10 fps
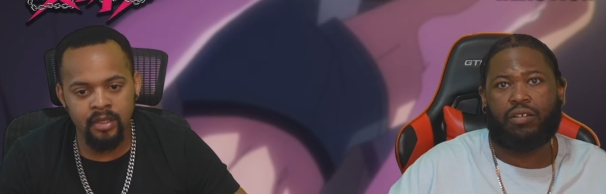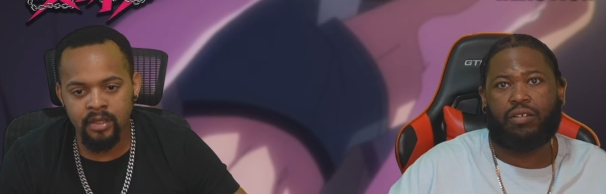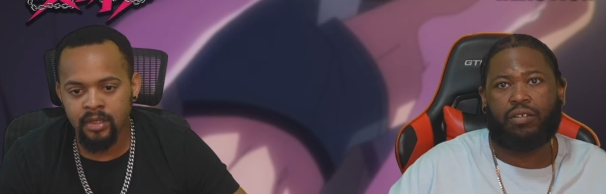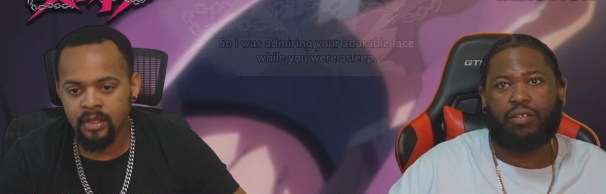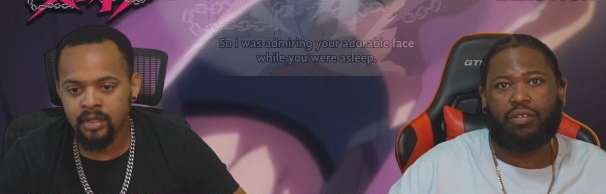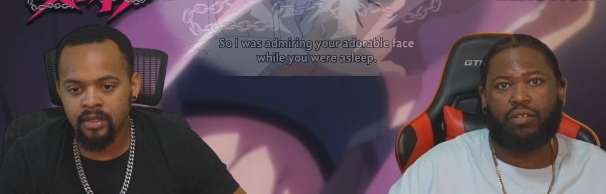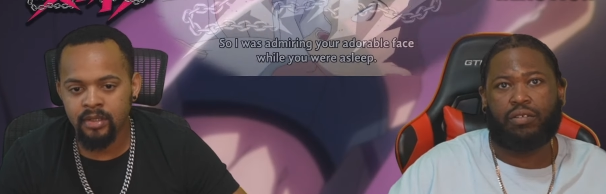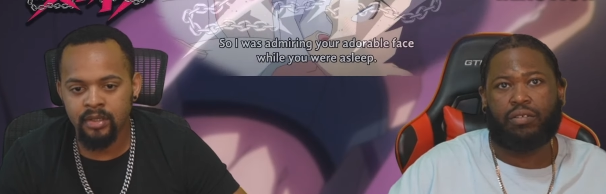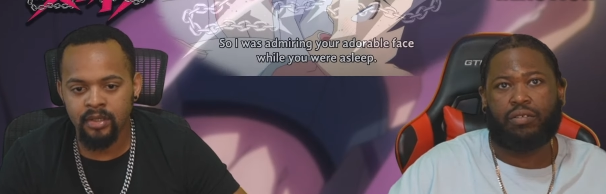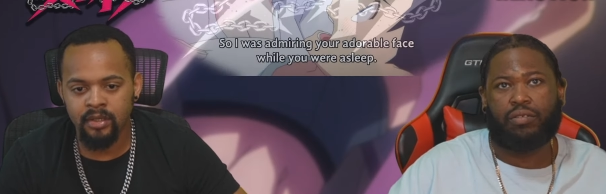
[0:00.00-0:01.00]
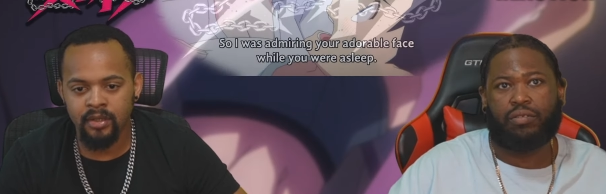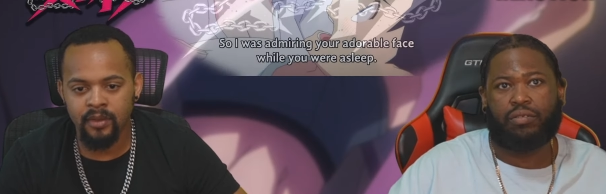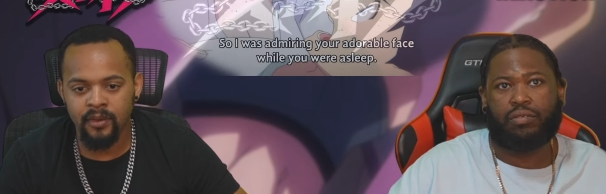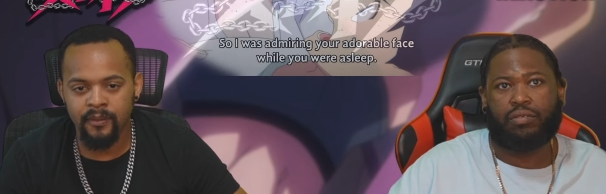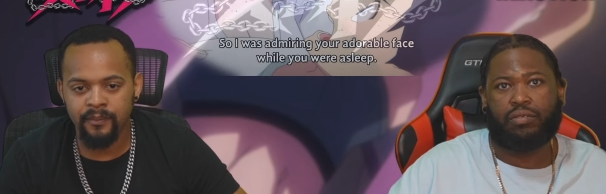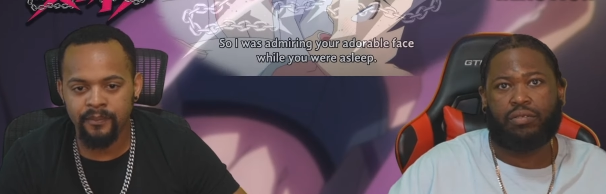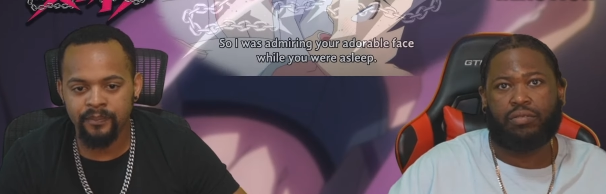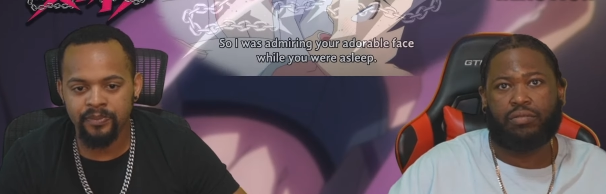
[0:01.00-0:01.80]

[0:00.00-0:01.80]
(silence)